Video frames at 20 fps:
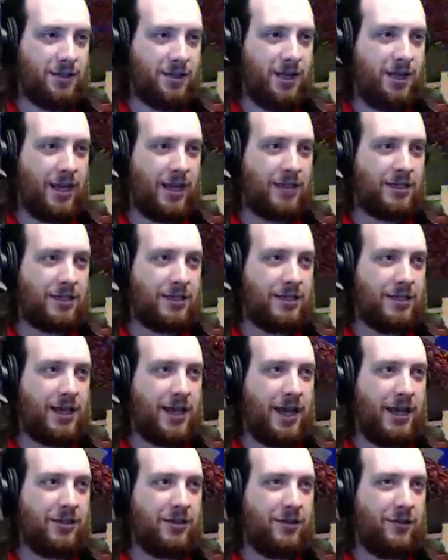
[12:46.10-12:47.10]
It has
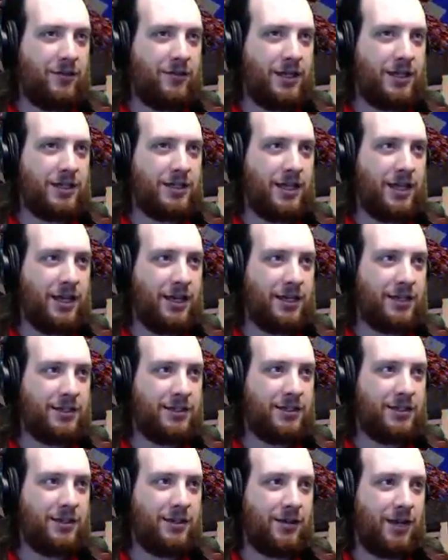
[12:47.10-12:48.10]
neither of these things,
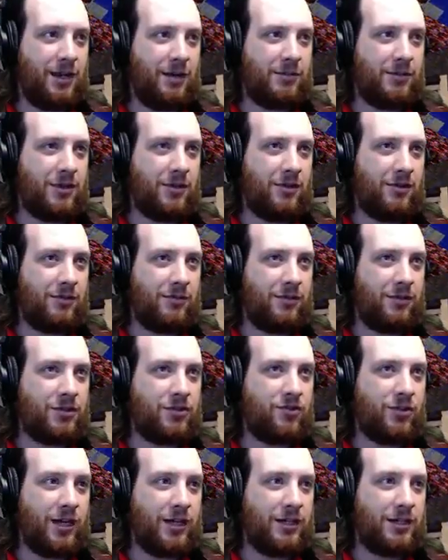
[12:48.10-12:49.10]
so I'm going with
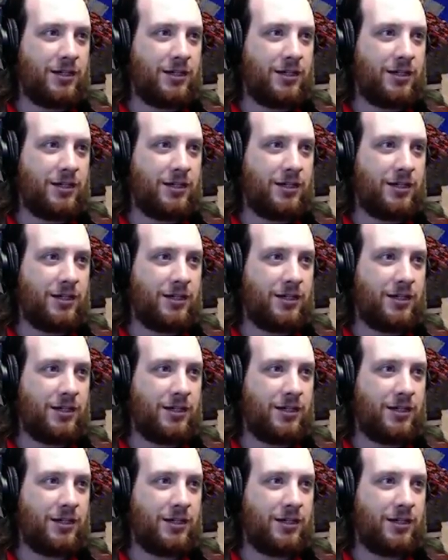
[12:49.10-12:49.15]
Trent.